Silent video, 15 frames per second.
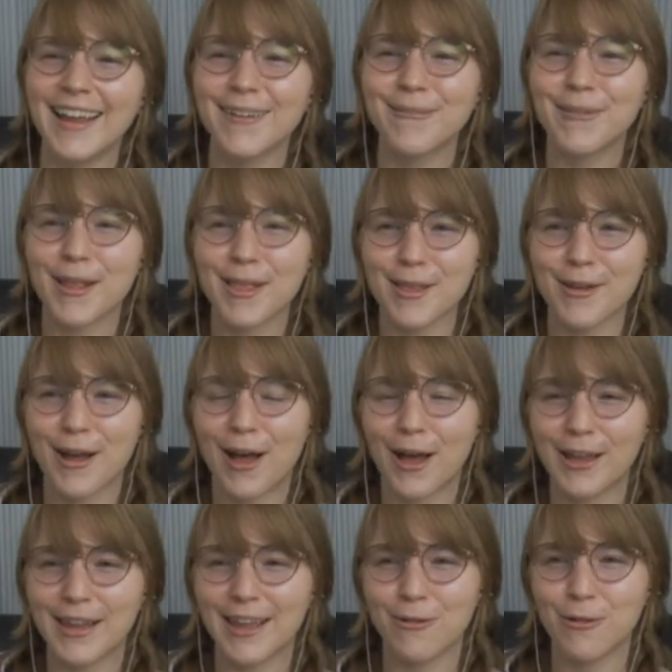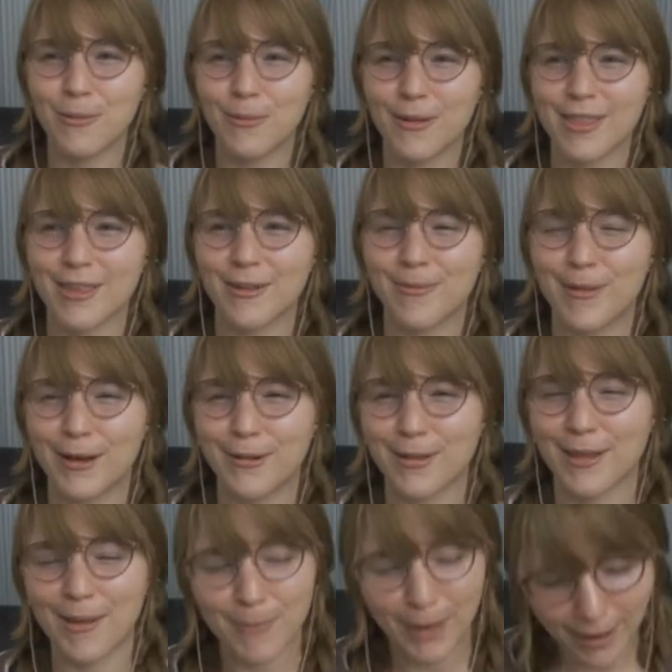Plus you're hot yet uber chill. Am I
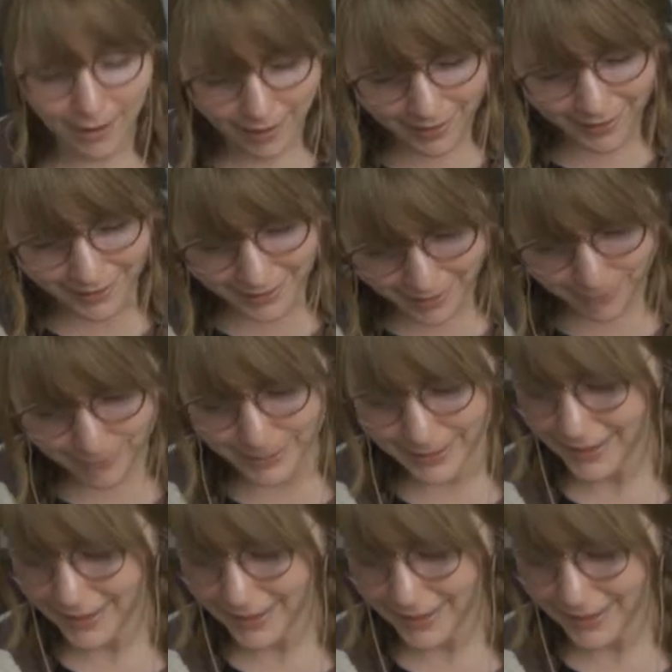hot? Am I?